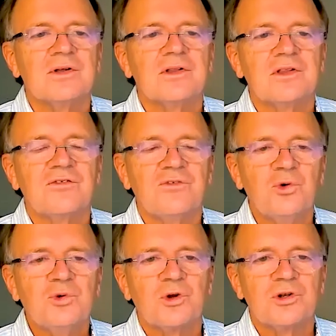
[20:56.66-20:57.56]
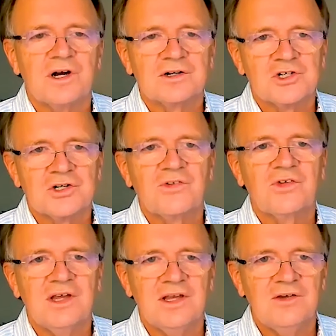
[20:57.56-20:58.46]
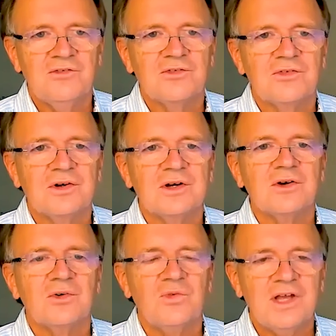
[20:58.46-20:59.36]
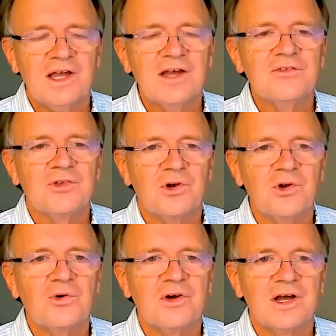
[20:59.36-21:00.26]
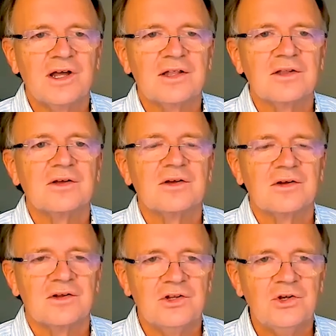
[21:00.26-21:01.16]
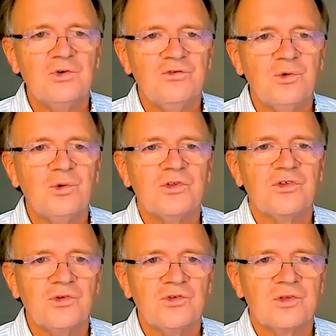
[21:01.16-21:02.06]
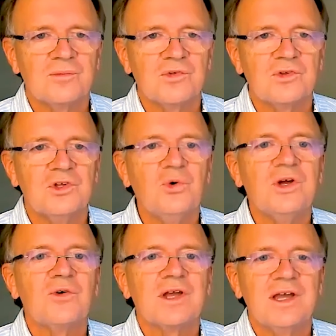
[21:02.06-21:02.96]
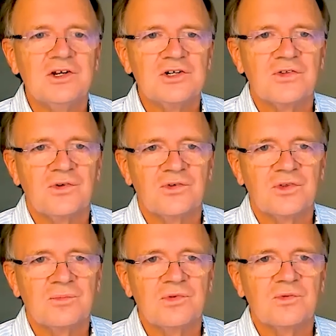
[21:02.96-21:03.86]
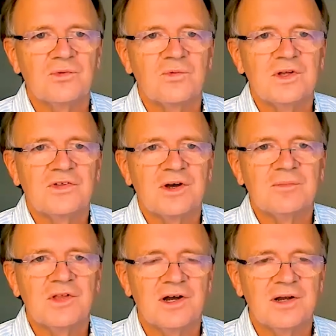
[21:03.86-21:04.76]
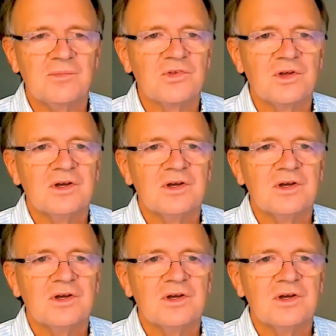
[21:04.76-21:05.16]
the food production safe, we have to look at new food systems, new irrigation systems. We sometimes